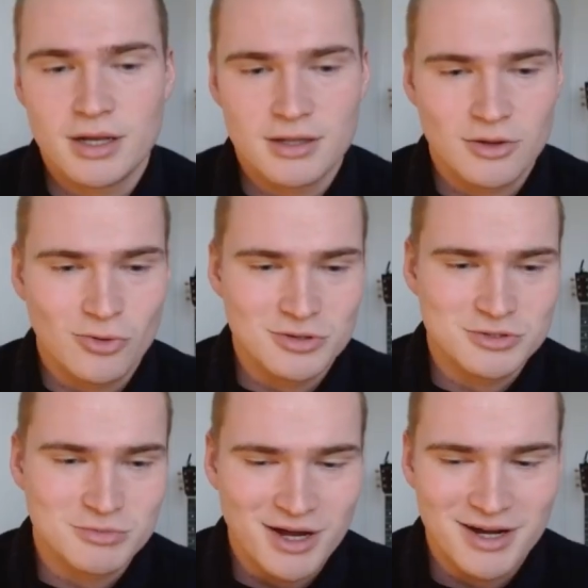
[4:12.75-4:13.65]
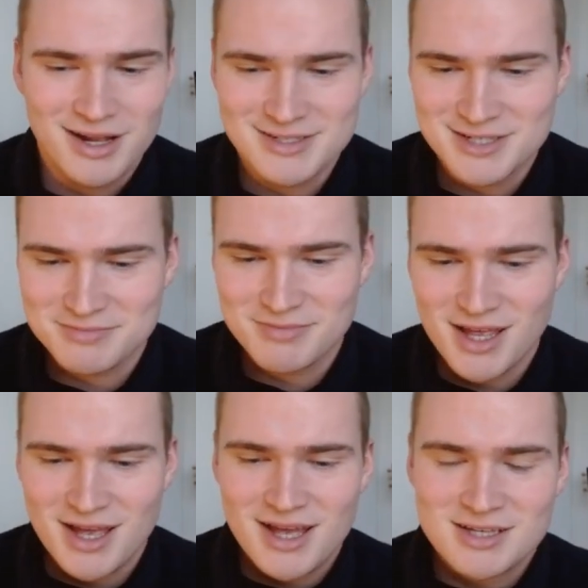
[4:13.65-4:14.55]
and according to my analysis.
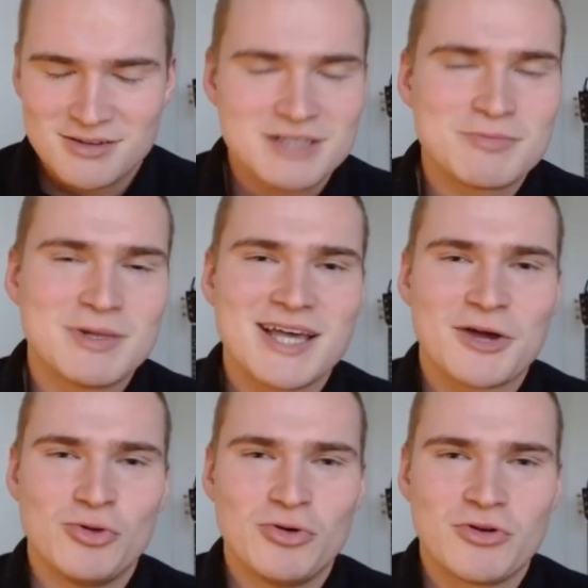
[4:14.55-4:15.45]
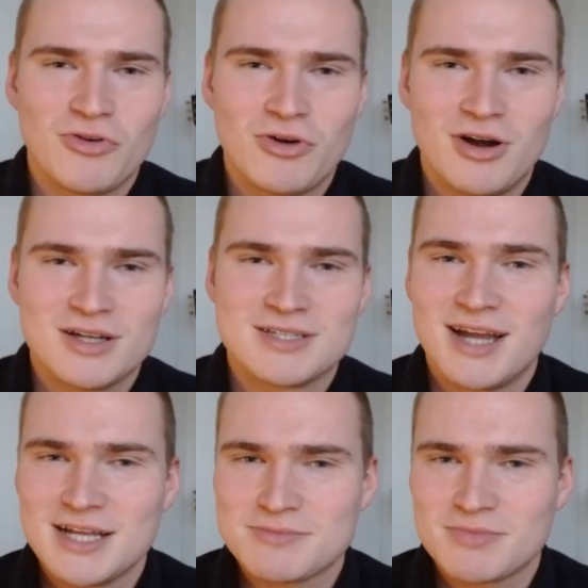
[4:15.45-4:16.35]
So that's my take on Hook for uh,
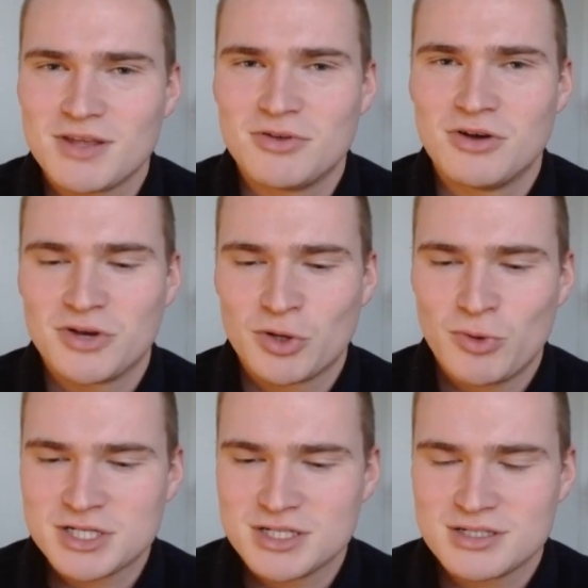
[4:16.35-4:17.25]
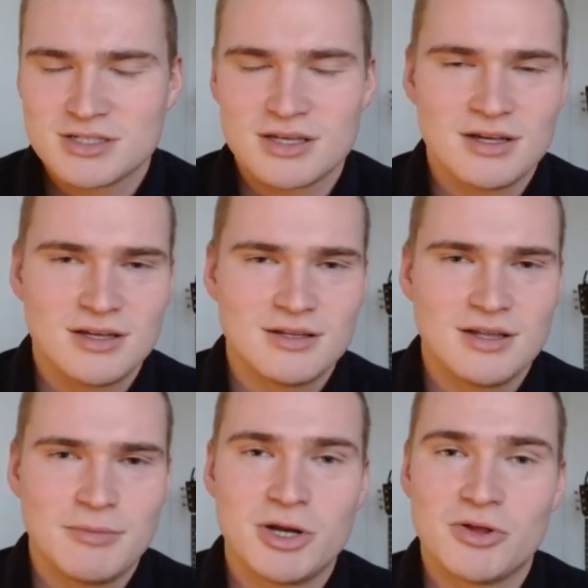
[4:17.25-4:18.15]
tonight. If you do have any questions, uh,
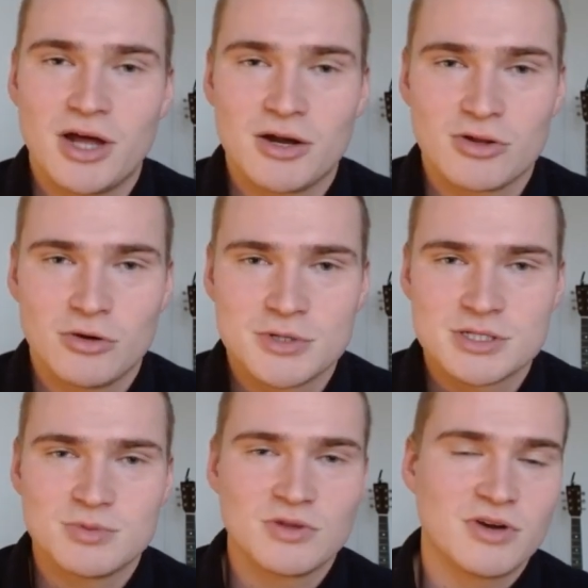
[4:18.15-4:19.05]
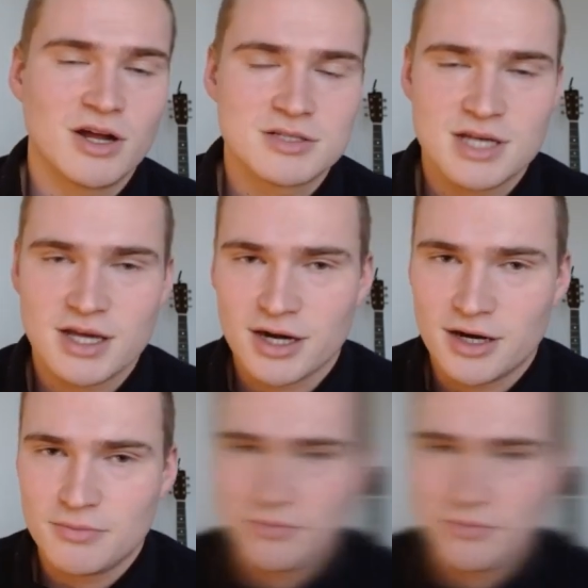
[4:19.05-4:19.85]
let me know down in the comments. But for now, take care